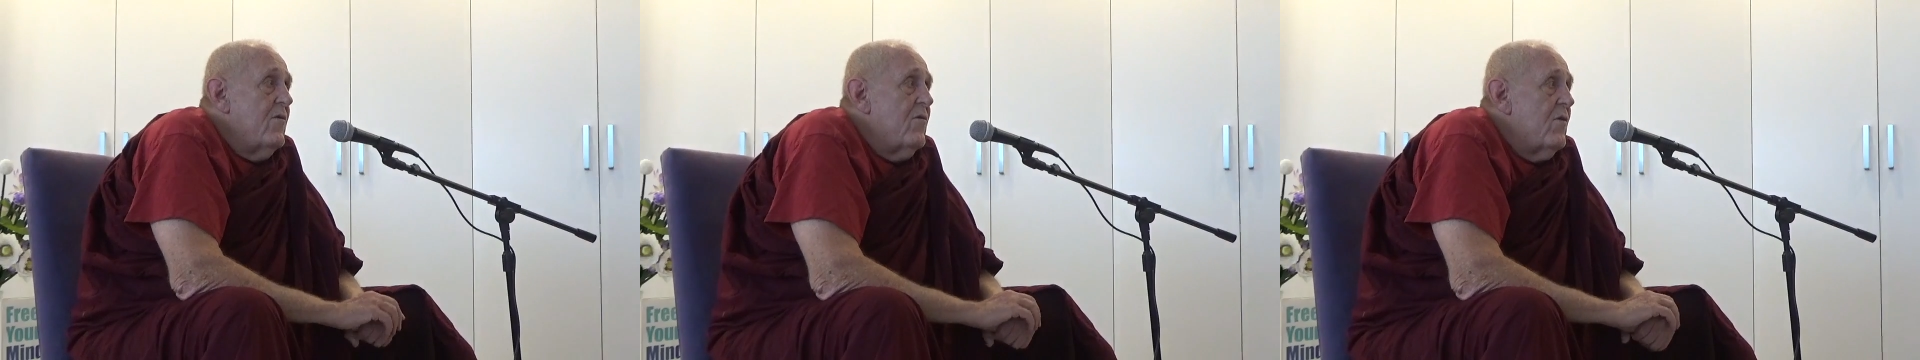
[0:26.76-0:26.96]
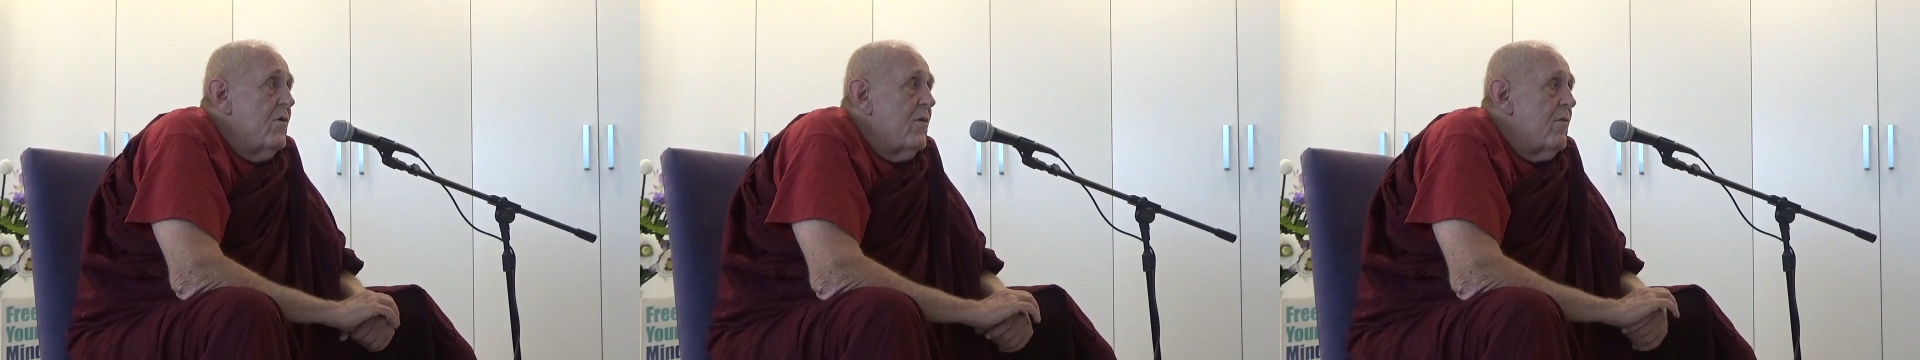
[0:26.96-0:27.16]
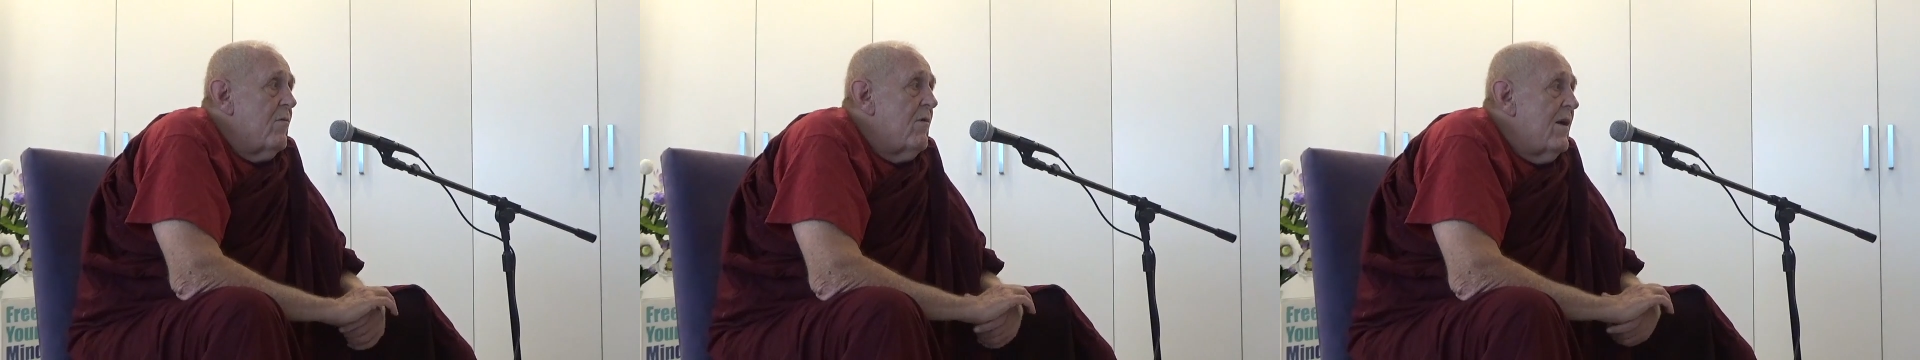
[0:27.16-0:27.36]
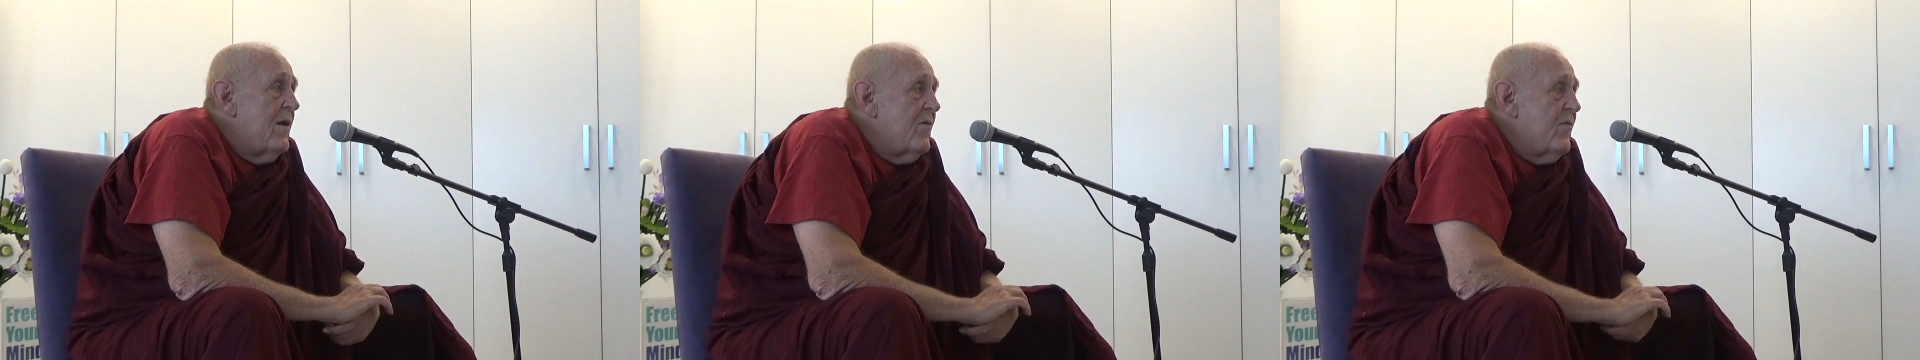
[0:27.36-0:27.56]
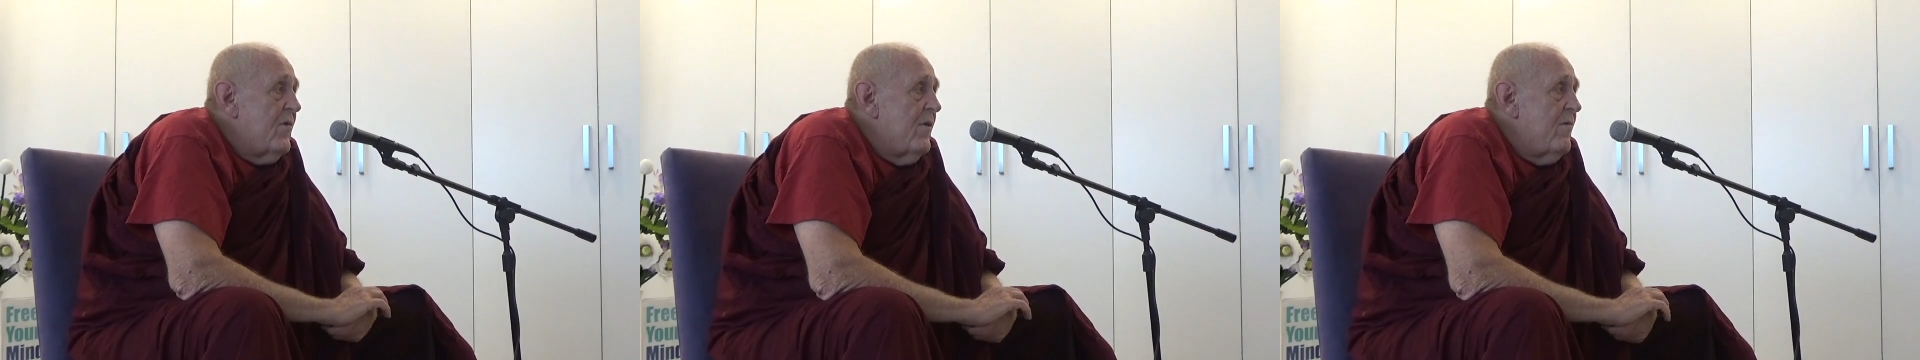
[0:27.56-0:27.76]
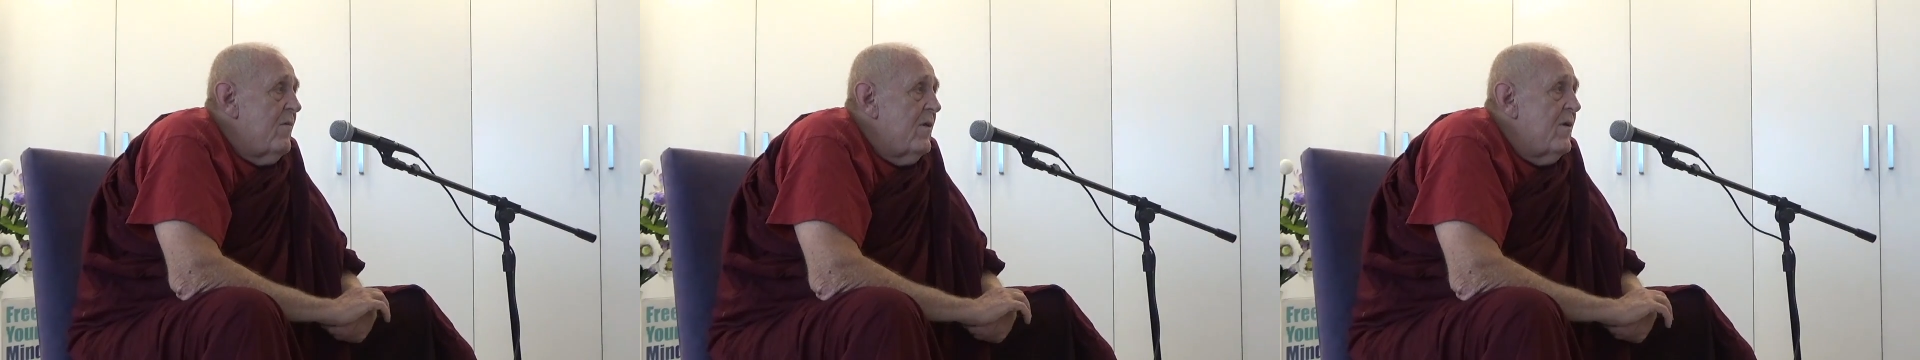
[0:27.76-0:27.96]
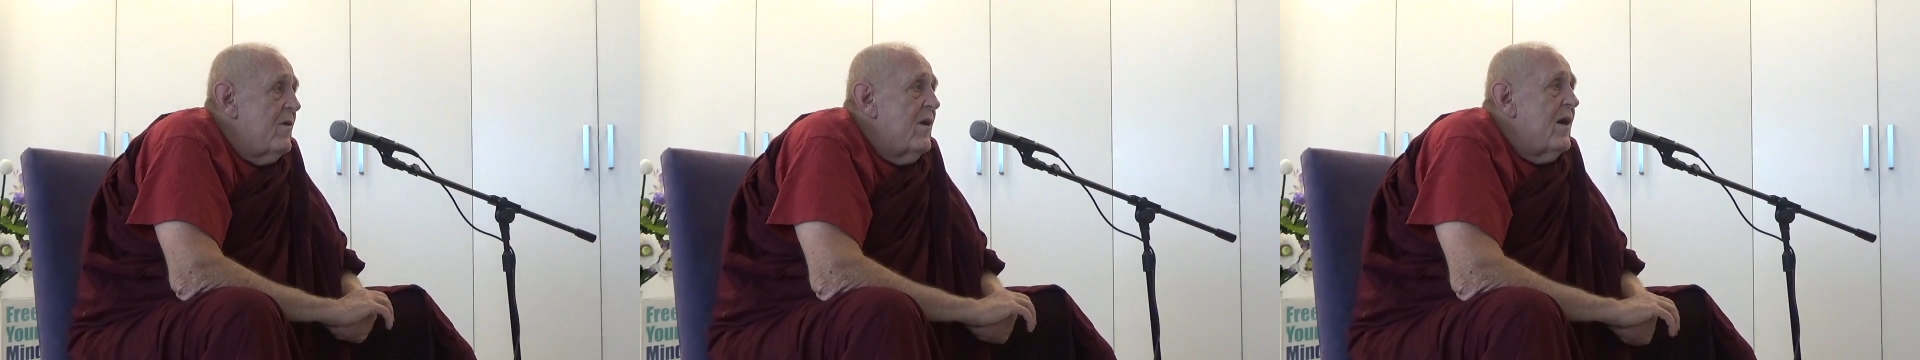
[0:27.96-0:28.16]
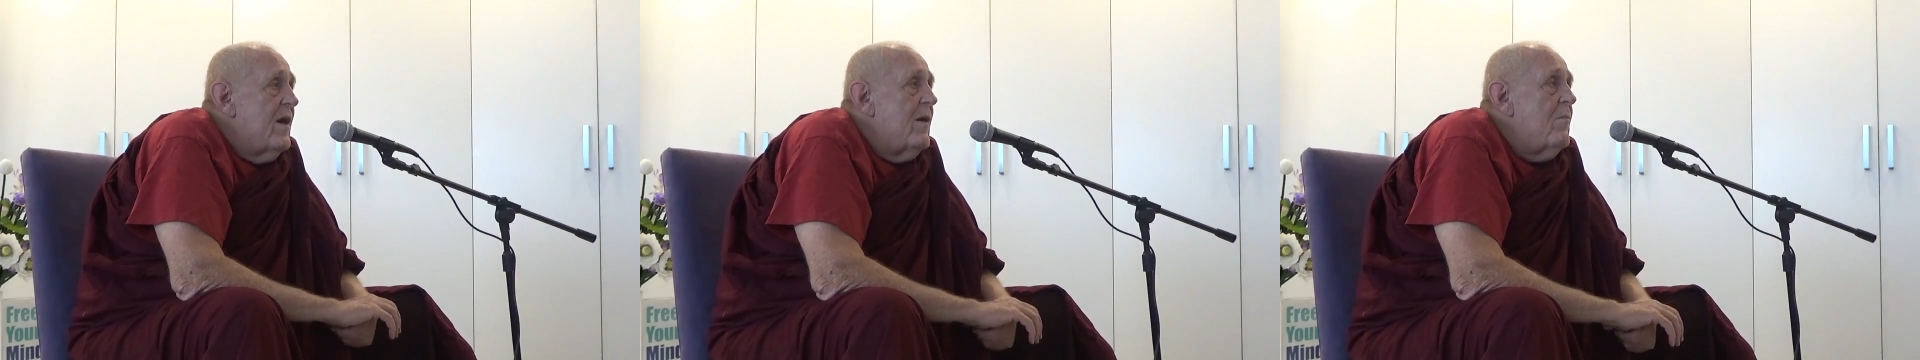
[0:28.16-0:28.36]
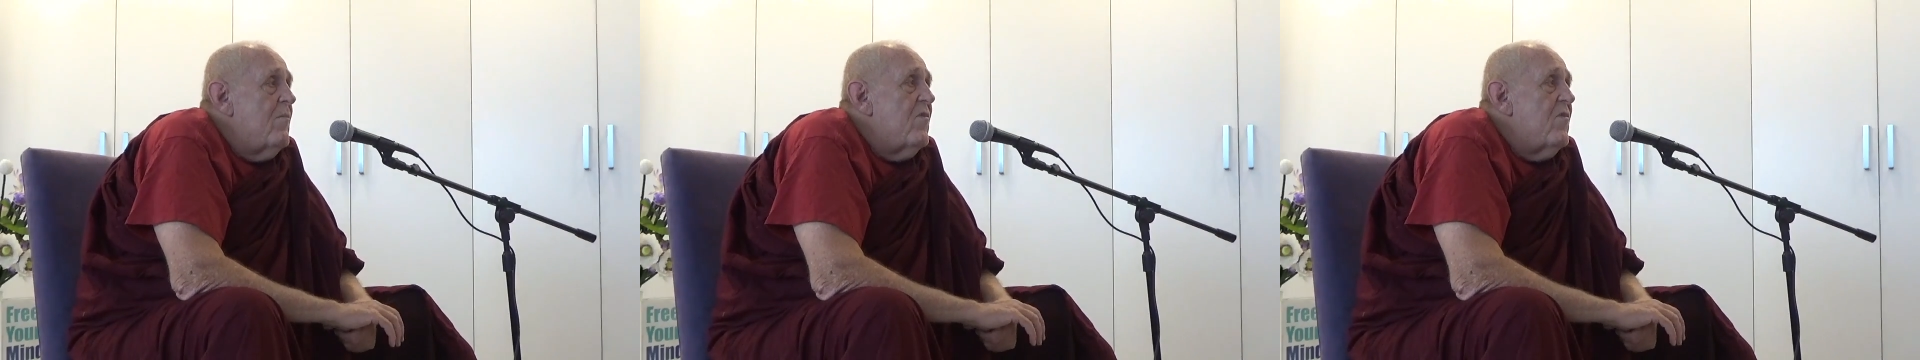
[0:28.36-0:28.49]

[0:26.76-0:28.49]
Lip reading: So the rest of the time,